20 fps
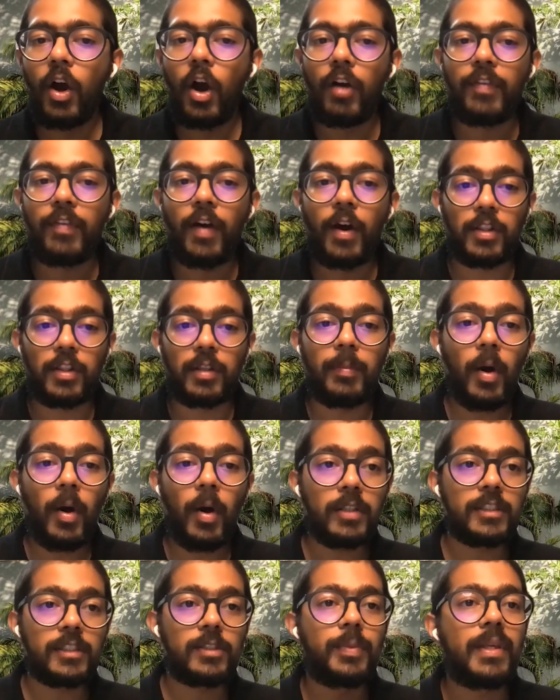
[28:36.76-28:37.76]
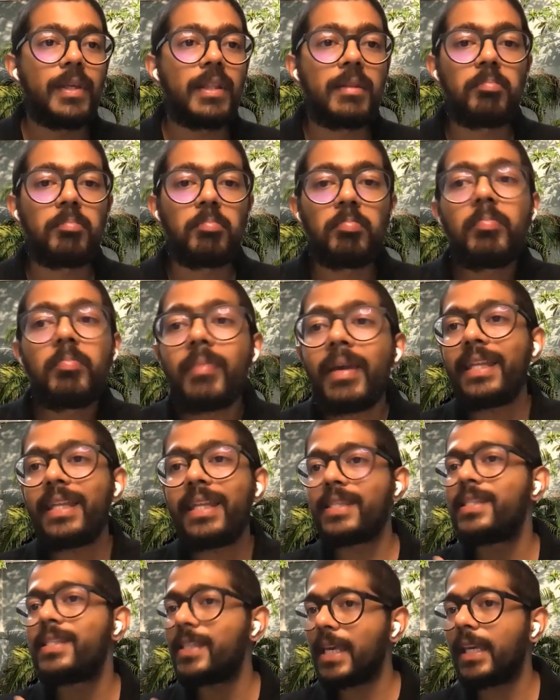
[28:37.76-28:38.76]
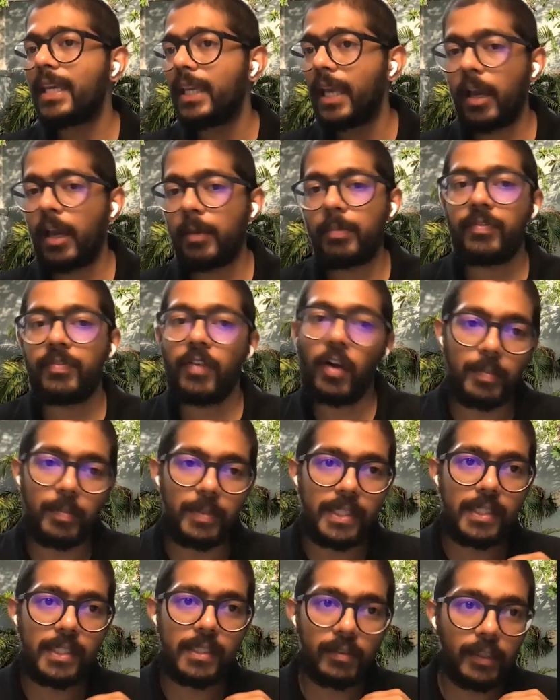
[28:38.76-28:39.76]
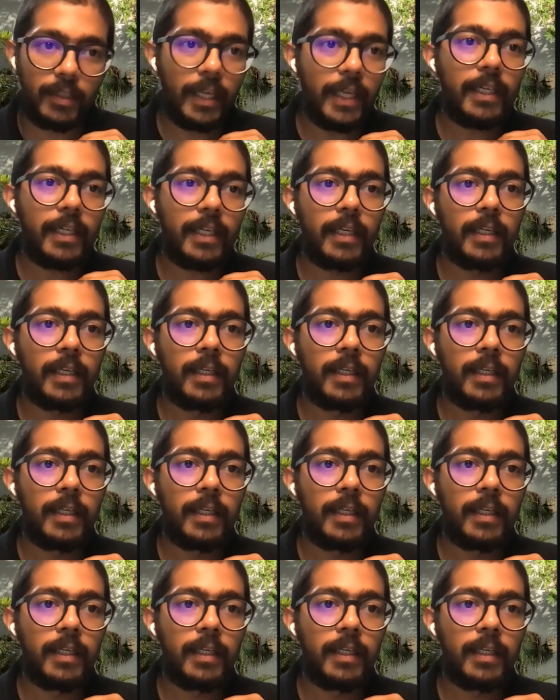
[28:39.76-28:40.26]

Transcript: of out of the box with insanely high performance, right?